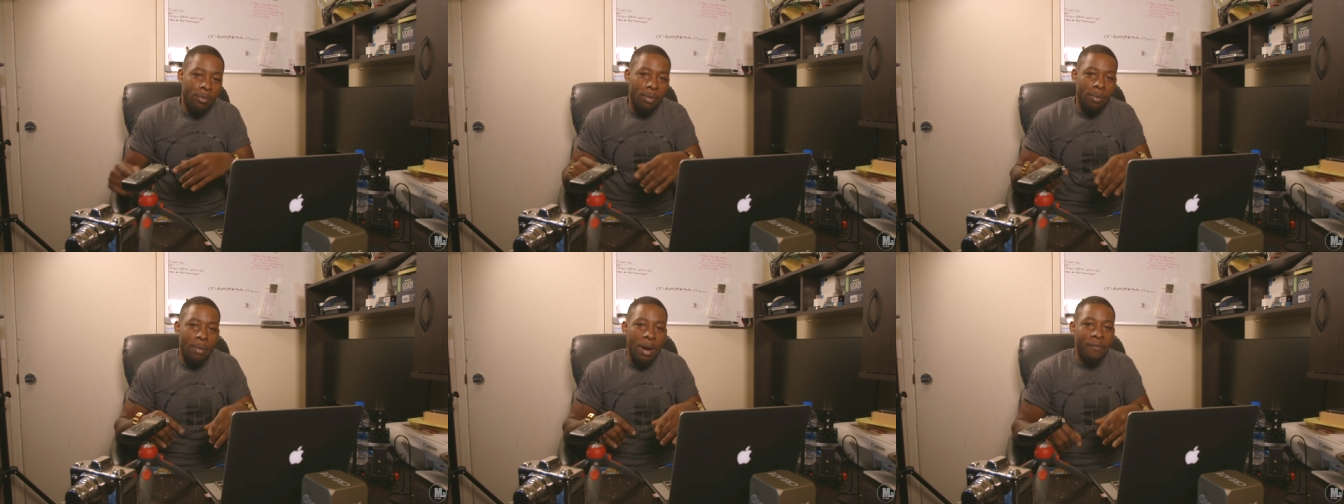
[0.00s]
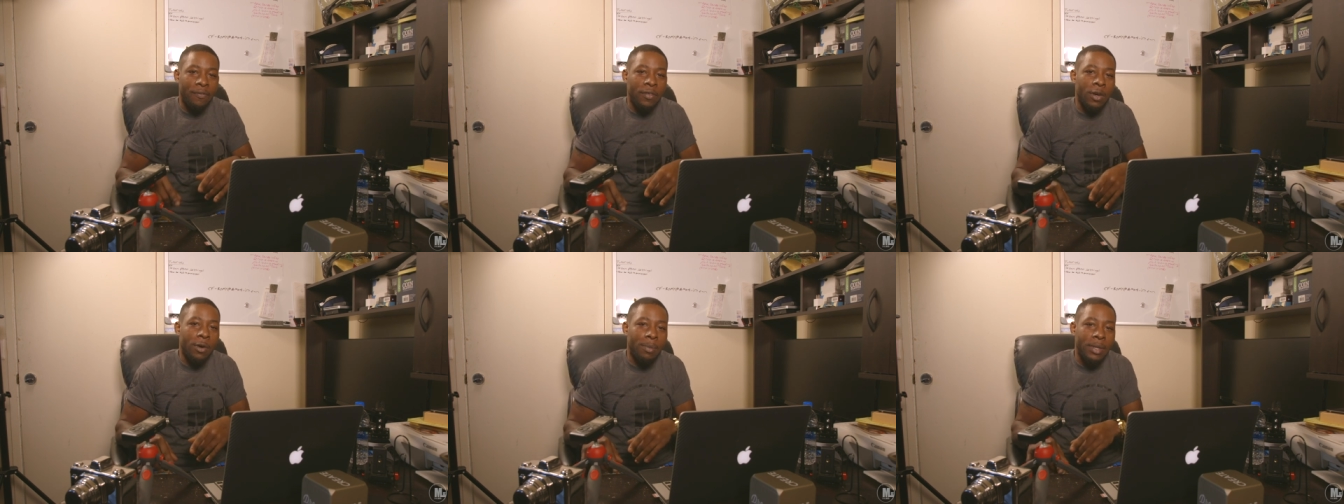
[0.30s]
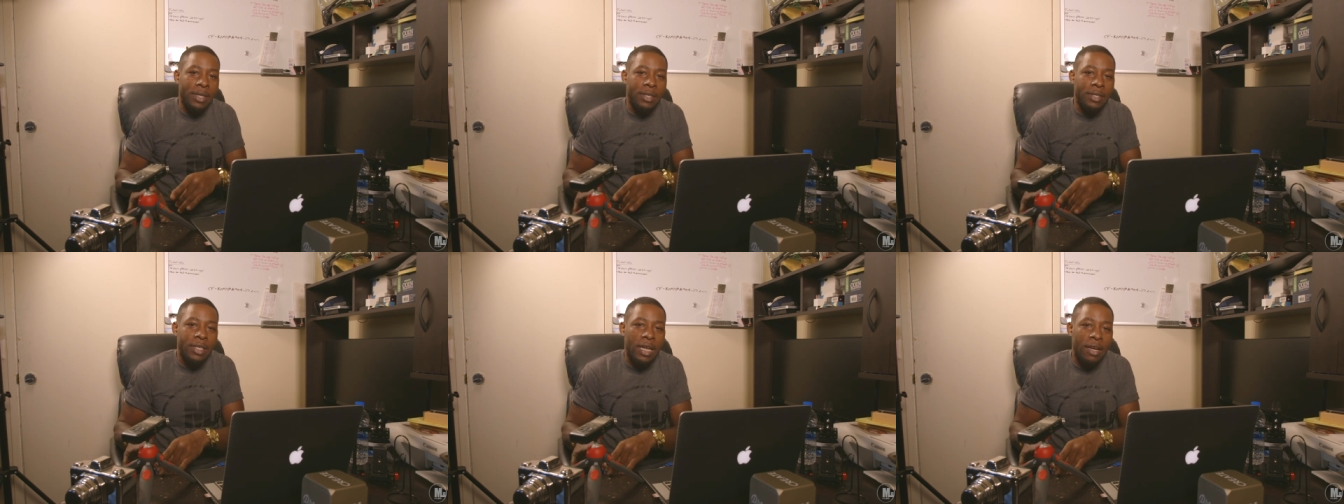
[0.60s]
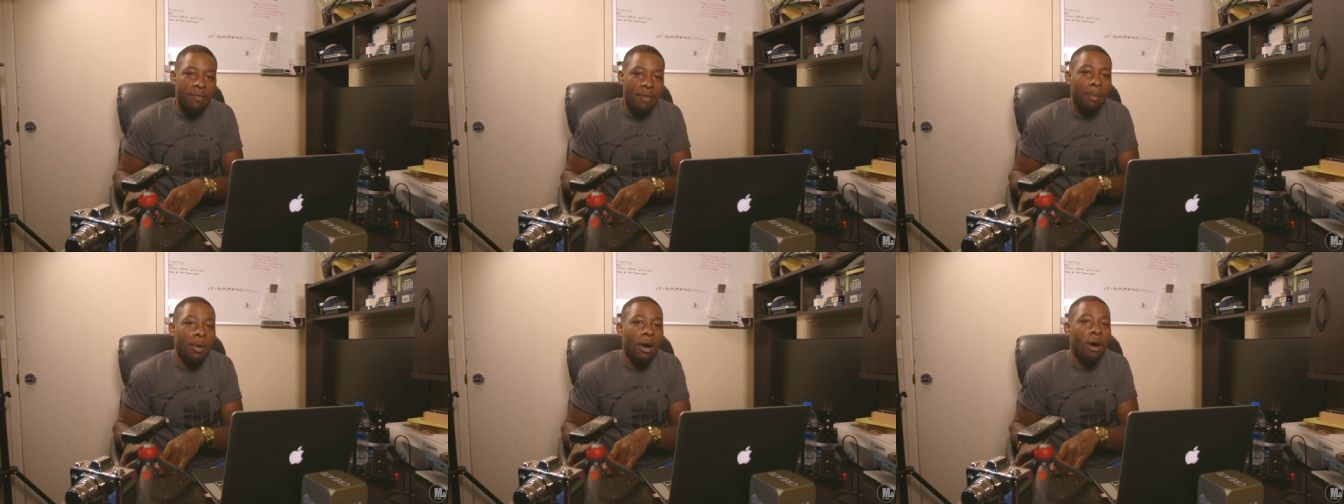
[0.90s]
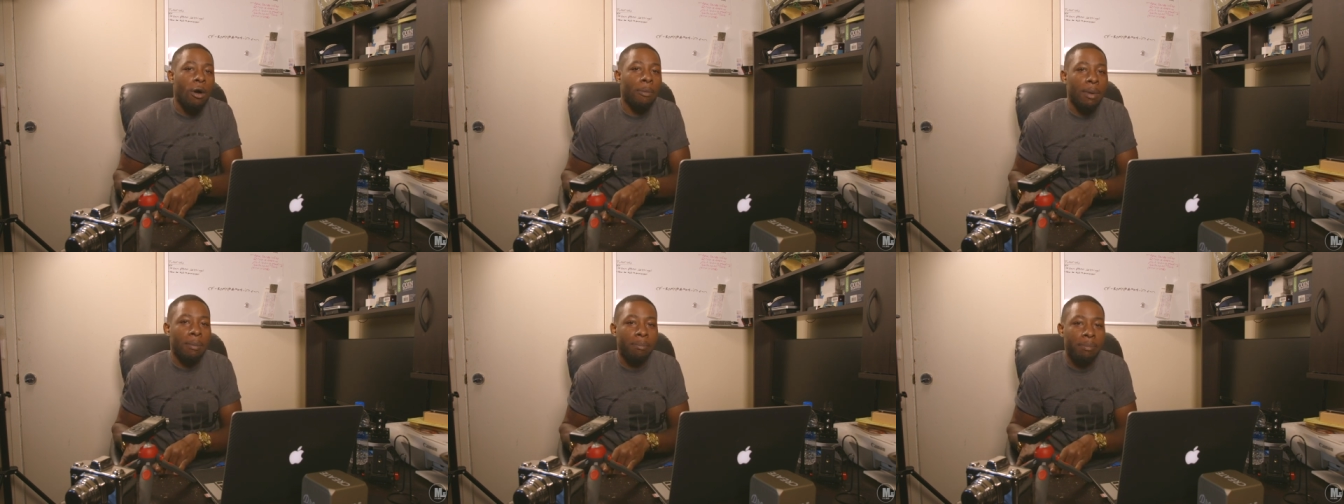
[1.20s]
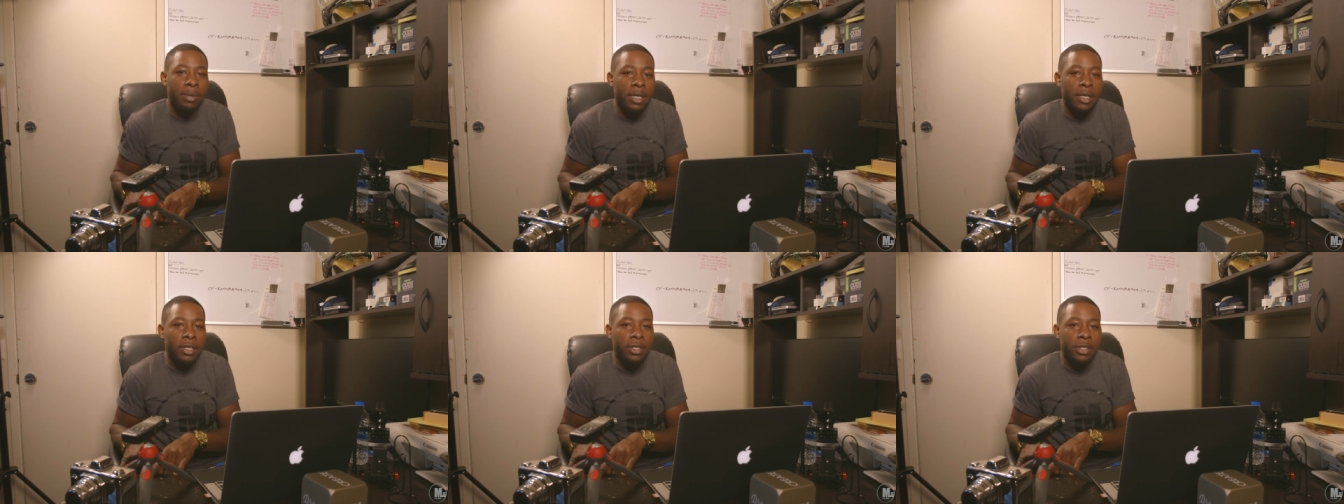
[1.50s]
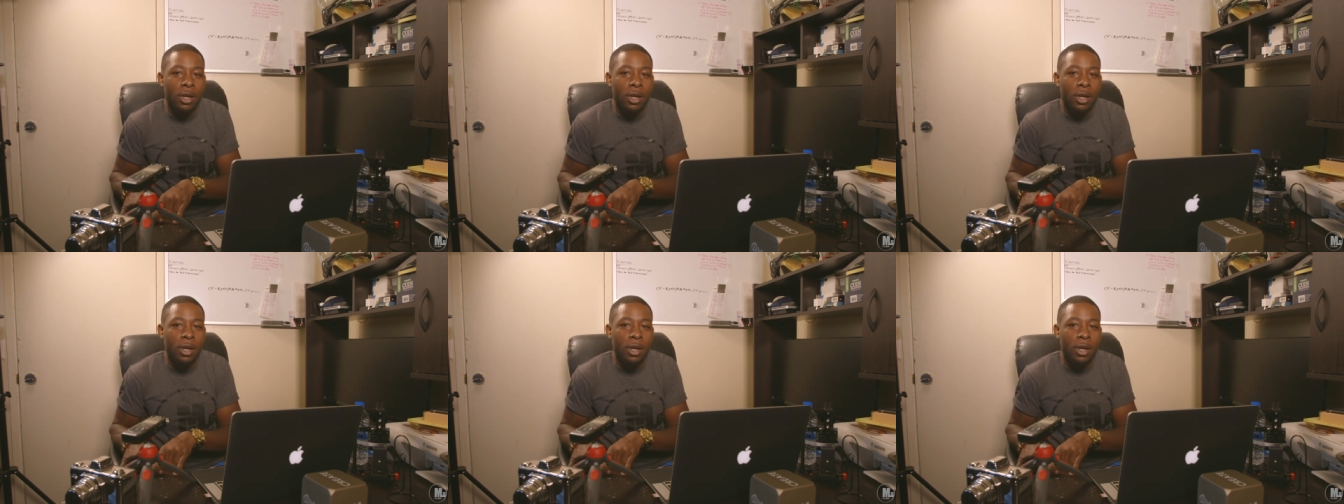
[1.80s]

my filming and stuff, I'm an open book.